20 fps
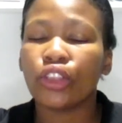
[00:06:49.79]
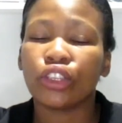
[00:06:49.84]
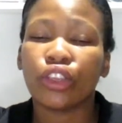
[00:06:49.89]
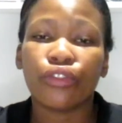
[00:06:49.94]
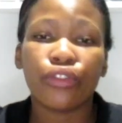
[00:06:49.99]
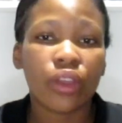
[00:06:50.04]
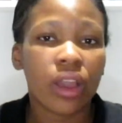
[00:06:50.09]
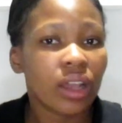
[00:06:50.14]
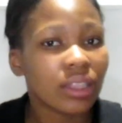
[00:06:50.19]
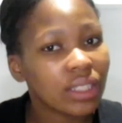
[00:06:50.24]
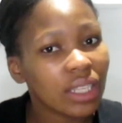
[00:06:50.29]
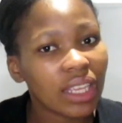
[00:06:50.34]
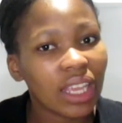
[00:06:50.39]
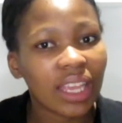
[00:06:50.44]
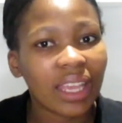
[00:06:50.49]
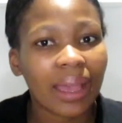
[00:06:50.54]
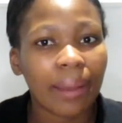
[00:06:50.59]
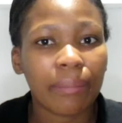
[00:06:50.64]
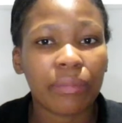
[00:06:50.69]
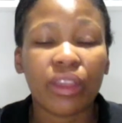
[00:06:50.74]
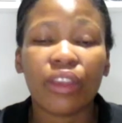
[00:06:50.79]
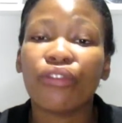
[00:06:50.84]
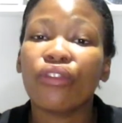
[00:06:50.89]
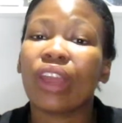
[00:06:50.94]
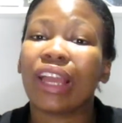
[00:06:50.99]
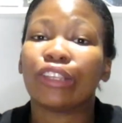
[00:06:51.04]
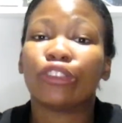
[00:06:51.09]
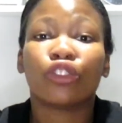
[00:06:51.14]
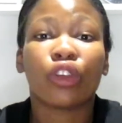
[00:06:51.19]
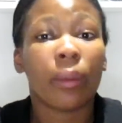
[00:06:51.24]
So if you are taking a gap, if
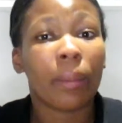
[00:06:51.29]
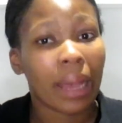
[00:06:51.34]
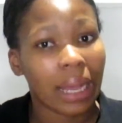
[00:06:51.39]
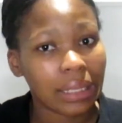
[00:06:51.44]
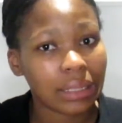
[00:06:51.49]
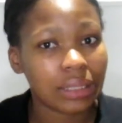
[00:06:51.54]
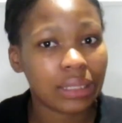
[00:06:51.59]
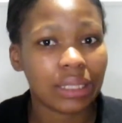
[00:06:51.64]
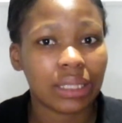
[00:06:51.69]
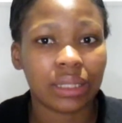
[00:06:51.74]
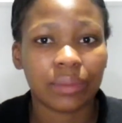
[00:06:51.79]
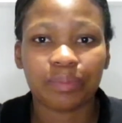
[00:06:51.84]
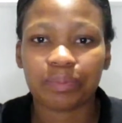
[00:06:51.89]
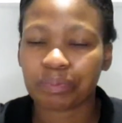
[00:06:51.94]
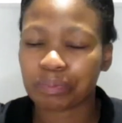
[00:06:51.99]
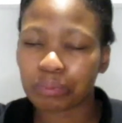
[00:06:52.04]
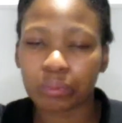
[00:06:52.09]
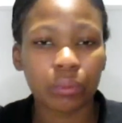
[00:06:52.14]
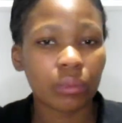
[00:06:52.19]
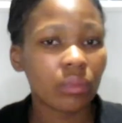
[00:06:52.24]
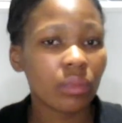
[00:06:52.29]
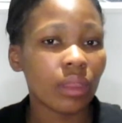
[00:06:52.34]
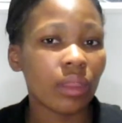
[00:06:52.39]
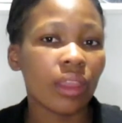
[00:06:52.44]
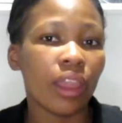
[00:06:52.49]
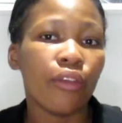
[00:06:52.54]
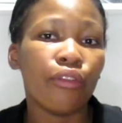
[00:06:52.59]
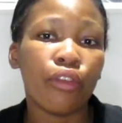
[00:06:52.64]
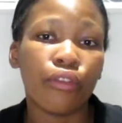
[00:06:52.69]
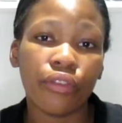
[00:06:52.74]
you are job hunting,
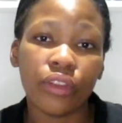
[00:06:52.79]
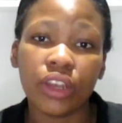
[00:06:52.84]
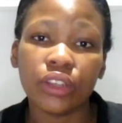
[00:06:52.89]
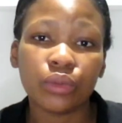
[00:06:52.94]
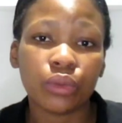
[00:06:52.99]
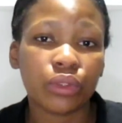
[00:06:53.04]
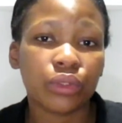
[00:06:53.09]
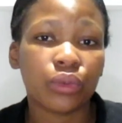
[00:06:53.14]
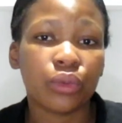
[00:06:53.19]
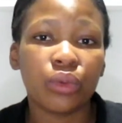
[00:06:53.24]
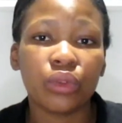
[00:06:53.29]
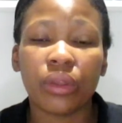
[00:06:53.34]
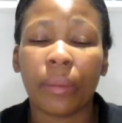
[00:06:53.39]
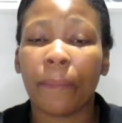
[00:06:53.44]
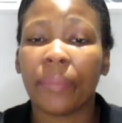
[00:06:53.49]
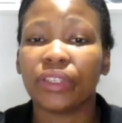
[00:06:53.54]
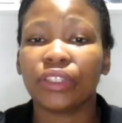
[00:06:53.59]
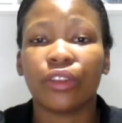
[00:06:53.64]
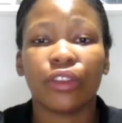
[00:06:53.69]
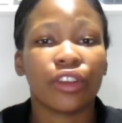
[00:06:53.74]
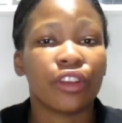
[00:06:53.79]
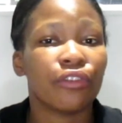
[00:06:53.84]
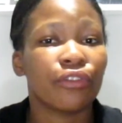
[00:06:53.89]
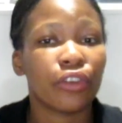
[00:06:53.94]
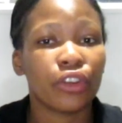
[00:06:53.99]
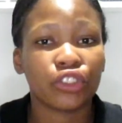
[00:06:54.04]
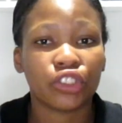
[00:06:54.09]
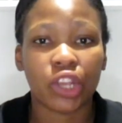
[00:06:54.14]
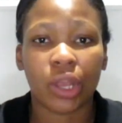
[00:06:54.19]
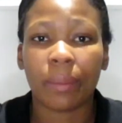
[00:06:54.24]
if you're finished with school, you're busy looking
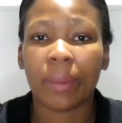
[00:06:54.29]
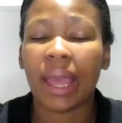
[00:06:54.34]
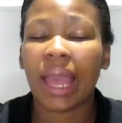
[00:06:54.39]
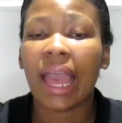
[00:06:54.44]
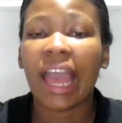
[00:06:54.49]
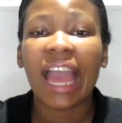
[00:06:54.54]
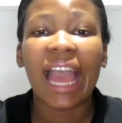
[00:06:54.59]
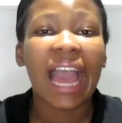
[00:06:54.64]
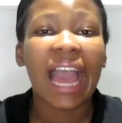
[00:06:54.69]
for a job,